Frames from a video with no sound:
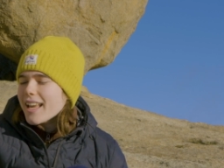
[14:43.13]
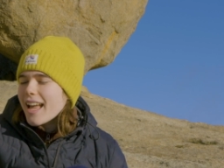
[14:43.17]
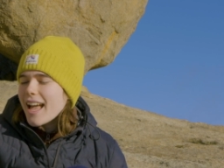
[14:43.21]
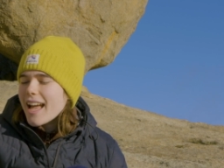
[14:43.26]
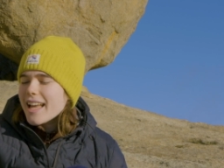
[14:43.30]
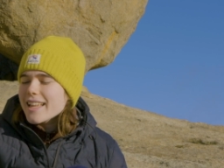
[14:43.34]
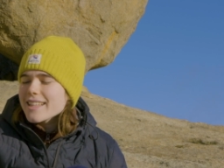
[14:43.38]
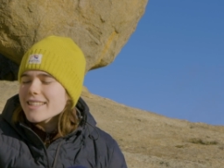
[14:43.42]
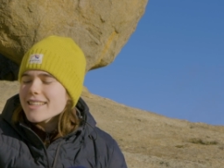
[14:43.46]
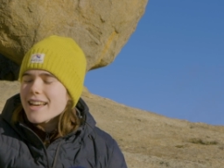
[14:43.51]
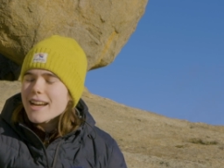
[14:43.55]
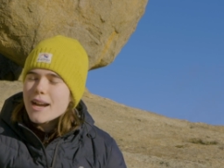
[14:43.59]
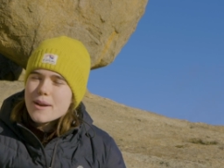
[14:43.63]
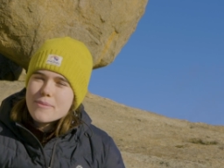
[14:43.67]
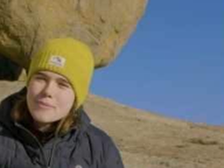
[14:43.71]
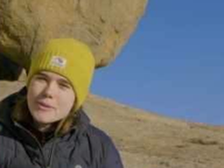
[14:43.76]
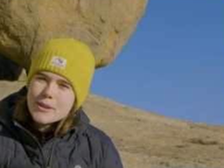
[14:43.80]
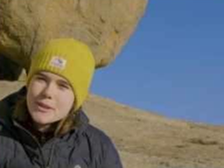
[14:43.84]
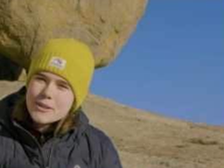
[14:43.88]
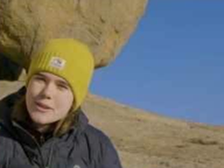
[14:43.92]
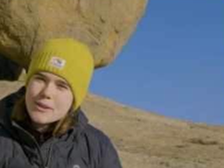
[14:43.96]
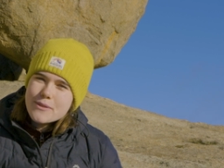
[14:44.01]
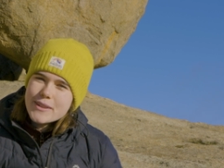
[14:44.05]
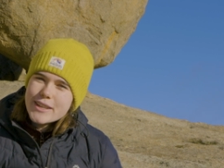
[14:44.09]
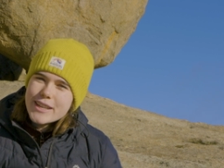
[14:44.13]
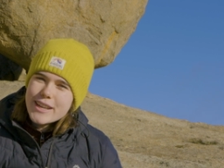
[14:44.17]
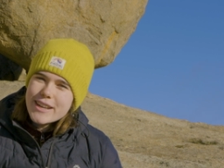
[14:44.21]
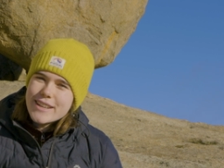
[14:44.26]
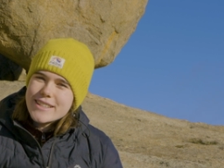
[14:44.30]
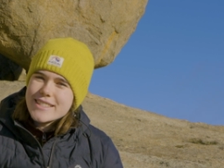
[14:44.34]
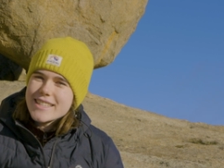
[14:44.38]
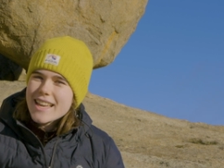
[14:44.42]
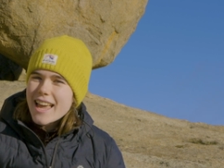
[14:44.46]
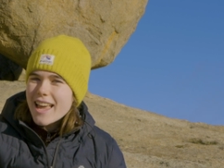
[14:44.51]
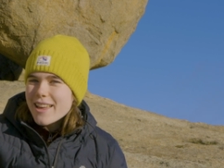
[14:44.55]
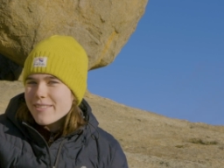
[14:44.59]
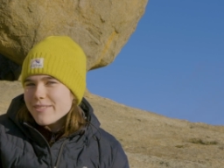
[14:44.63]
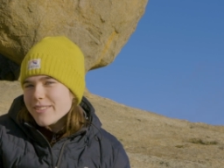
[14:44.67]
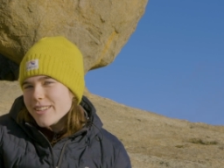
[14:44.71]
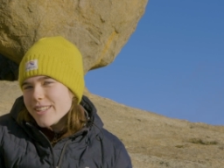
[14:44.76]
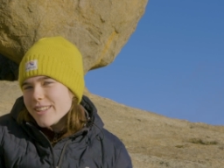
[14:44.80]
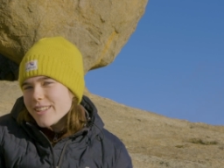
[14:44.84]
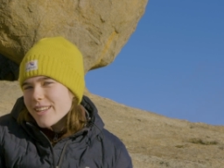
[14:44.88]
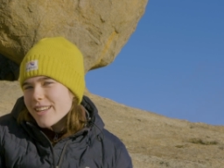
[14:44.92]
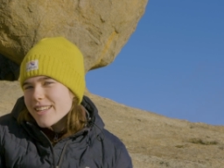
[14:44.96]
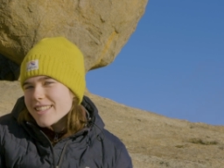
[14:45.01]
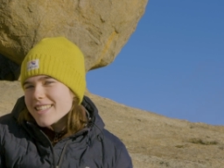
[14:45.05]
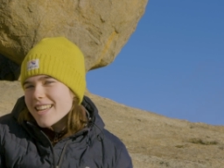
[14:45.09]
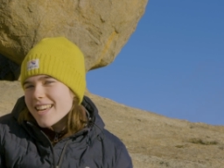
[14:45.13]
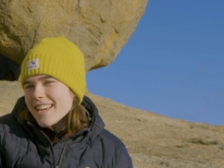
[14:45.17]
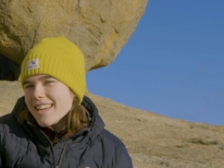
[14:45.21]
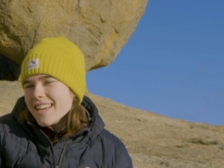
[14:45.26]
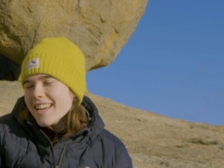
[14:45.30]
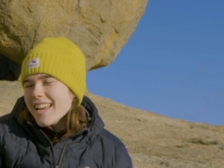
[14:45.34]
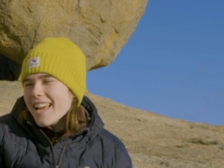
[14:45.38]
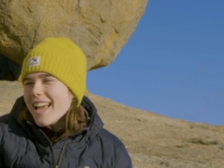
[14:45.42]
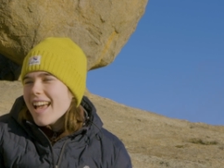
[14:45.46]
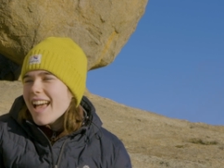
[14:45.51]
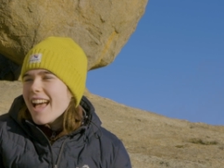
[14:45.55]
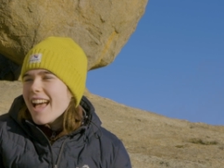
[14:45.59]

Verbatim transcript: And I upload new videos every Thursday.